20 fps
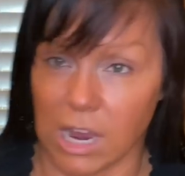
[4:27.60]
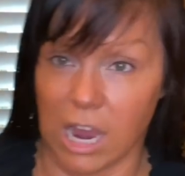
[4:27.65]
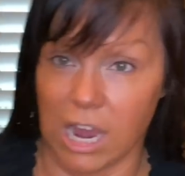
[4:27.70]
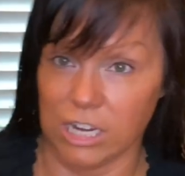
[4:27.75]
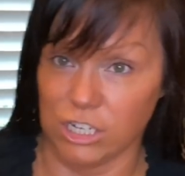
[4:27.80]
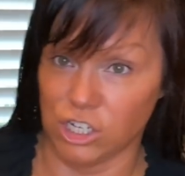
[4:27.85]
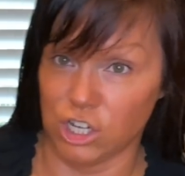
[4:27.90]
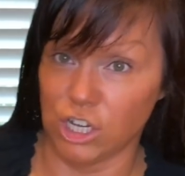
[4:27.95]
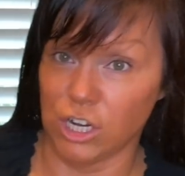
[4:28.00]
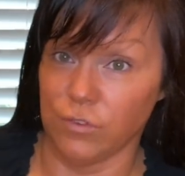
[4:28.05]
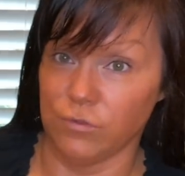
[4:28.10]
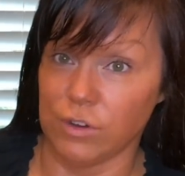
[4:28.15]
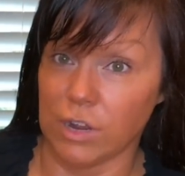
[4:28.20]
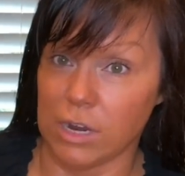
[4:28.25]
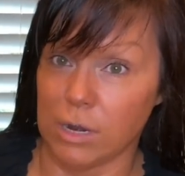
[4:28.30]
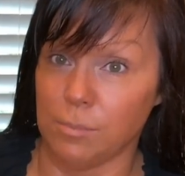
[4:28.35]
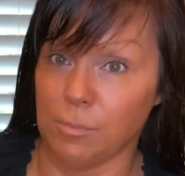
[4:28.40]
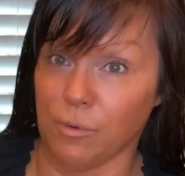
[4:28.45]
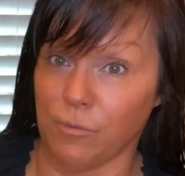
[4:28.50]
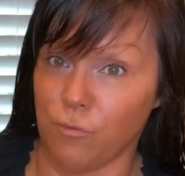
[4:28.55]
I should have done
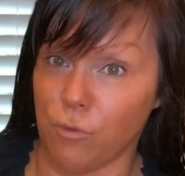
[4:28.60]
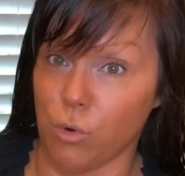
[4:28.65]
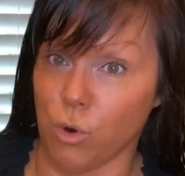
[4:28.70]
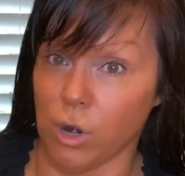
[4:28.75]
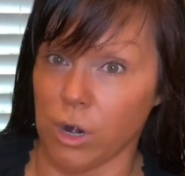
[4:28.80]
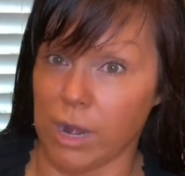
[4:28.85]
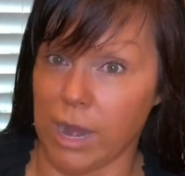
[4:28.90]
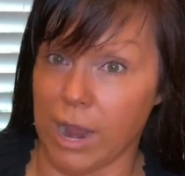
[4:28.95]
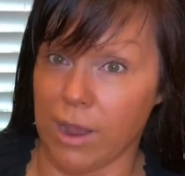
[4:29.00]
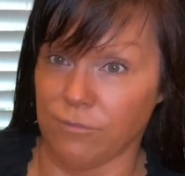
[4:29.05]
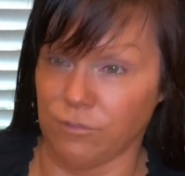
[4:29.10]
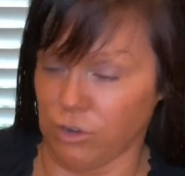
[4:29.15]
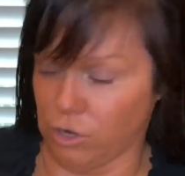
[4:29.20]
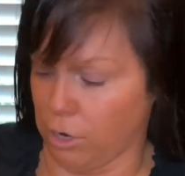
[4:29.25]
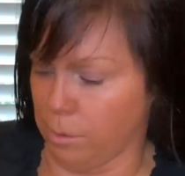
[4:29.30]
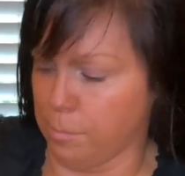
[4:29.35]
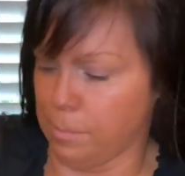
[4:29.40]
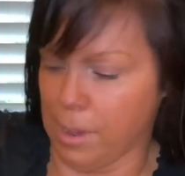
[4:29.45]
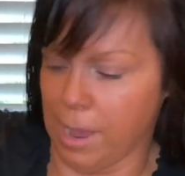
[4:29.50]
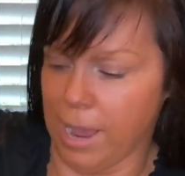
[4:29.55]
a before and
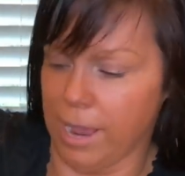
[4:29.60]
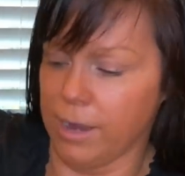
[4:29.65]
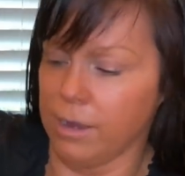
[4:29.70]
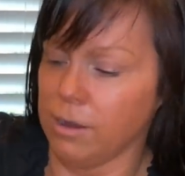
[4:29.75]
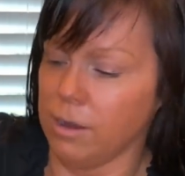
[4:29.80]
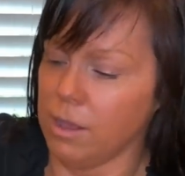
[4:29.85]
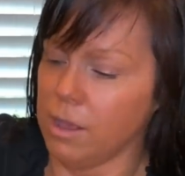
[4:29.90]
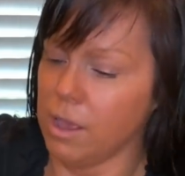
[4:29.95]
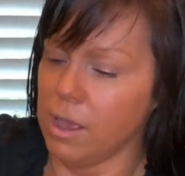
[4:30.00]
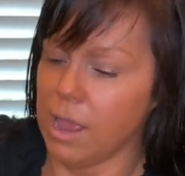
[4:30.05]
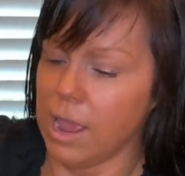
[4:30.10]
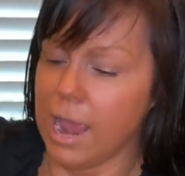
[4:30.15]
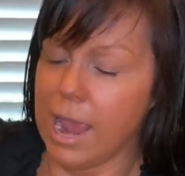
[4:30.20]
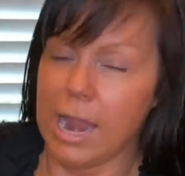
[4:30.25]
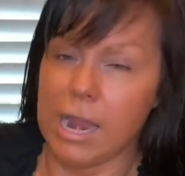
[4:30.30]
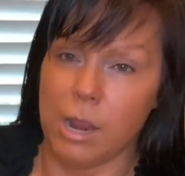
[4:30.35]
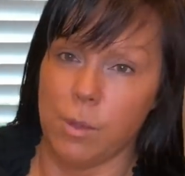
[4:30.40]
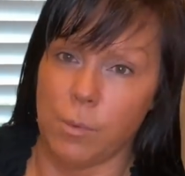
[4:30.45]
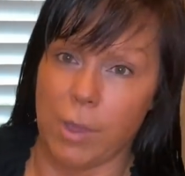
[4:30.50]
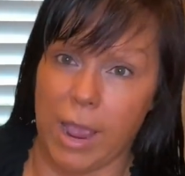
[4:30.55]
after, but
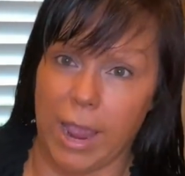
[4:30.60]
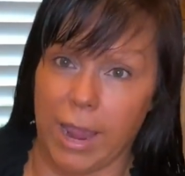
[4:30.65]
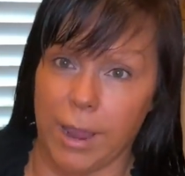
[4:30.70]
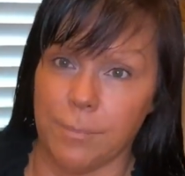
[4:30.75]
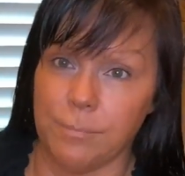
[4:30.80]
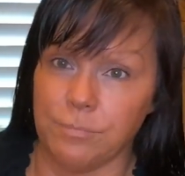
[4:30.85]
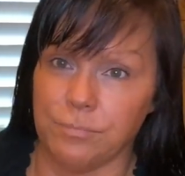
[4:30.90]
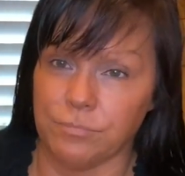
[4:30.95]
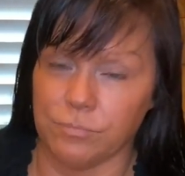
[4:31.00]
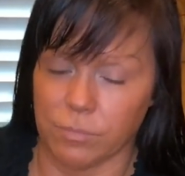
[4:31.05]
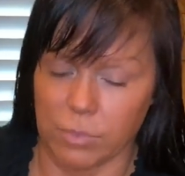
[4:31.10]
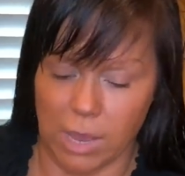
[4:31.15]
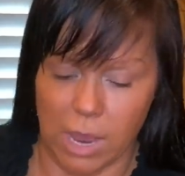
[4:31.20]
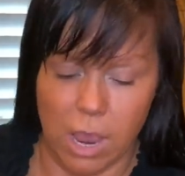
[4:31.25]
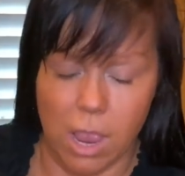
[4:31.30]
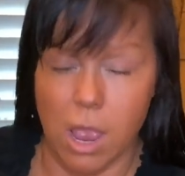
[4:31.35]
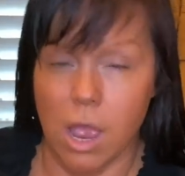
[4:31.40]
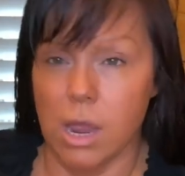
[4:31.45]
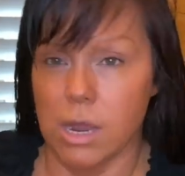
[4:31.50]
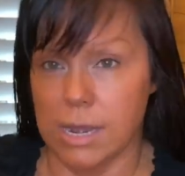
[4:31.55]
anyway,
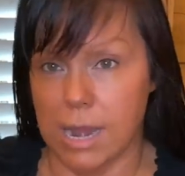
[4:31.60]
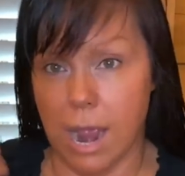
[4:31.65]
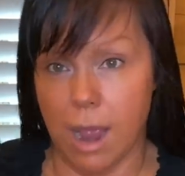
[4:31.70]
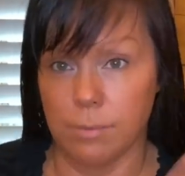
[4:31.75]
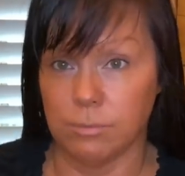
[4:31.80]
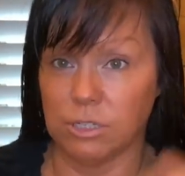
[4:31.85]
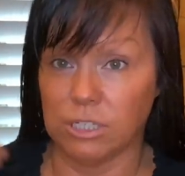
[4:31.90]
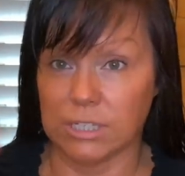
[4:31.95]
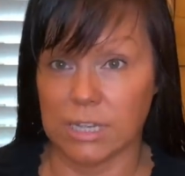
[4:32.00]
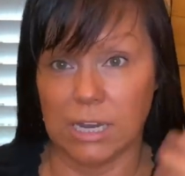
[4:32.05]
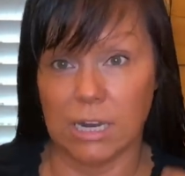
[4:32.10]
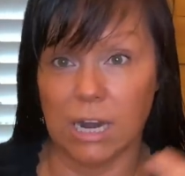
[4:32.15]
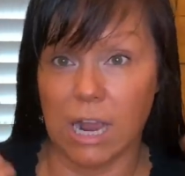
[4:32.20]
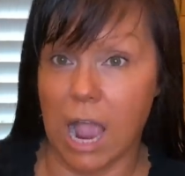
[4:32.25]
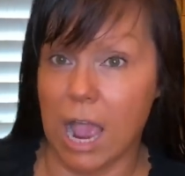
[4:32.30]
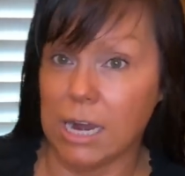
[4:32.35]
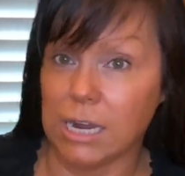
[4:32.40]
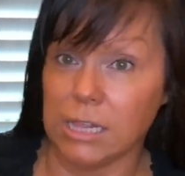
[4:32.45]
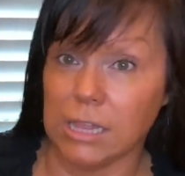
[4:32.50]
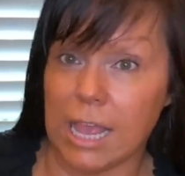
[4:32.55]
now I'm just gonna
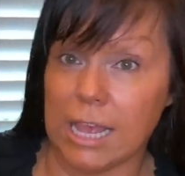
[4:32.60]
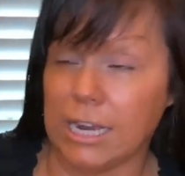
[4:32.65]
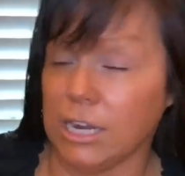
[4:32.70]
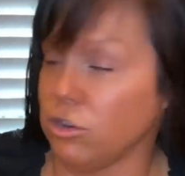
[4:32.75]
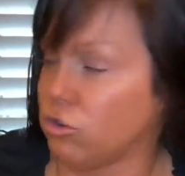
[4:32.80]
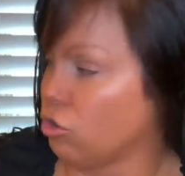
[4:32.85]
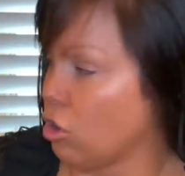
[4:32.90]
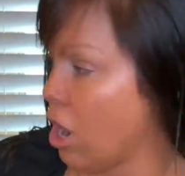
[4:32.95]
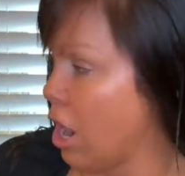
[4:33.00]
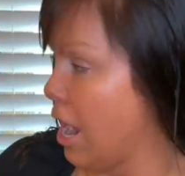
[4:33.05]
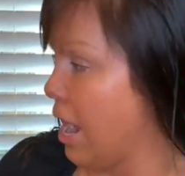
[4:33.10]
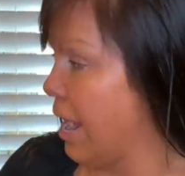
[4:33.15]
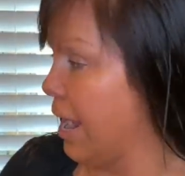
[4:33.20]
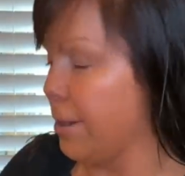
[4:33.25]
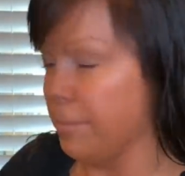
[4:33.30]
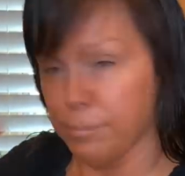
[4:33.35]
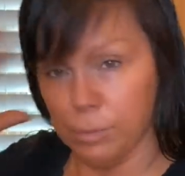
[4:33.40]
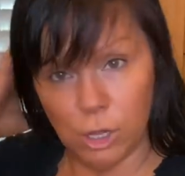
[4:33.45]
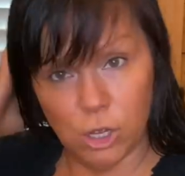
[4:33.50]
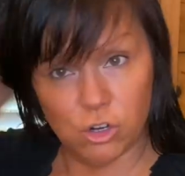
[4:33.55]
kind of let it dry,
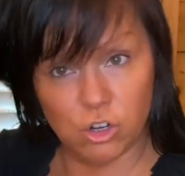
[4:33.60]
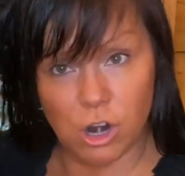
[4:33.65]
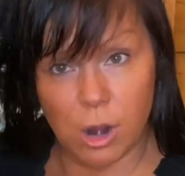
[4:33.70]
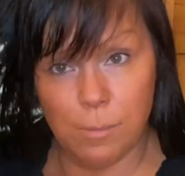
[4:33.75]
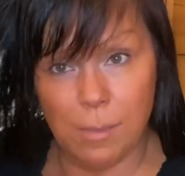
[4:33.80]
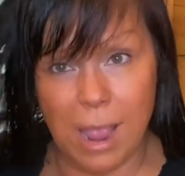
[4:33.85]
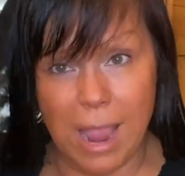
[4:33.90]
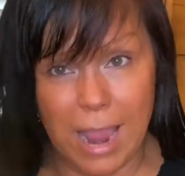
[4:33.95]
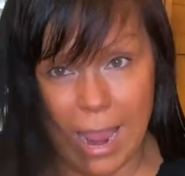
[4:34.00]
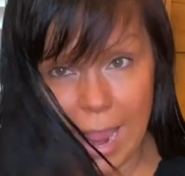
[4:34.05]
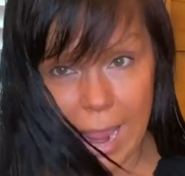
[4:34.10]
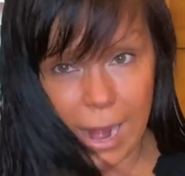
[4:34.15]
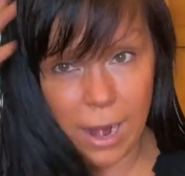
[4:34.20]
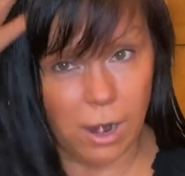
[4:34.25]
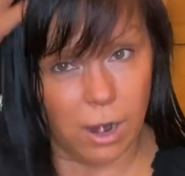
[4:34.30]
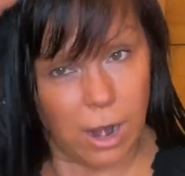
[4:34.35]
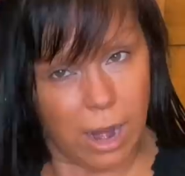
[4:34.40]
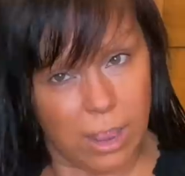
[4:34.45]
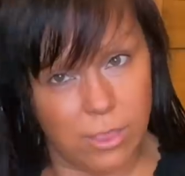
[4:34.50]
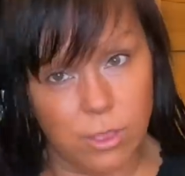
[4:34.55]
blow dry my
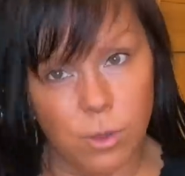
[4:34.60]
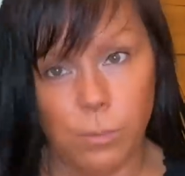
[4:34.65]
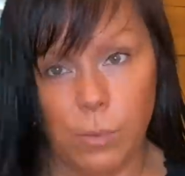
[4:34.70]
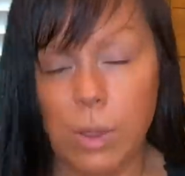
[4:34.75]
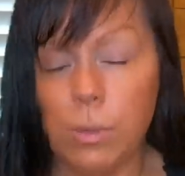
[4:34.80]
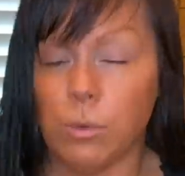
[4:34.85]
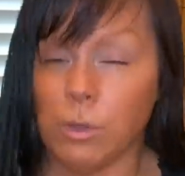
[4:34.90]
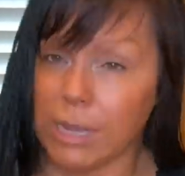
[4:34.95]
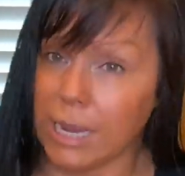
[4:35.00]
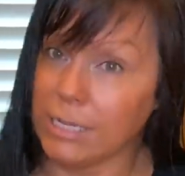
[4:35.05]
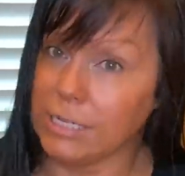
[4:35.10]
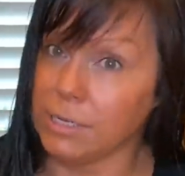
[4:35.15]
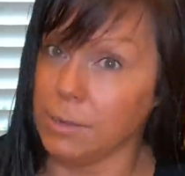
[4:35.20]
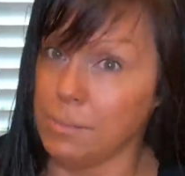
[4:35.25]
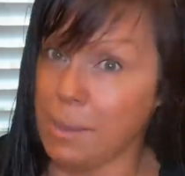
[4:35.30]
hair, and then we will get to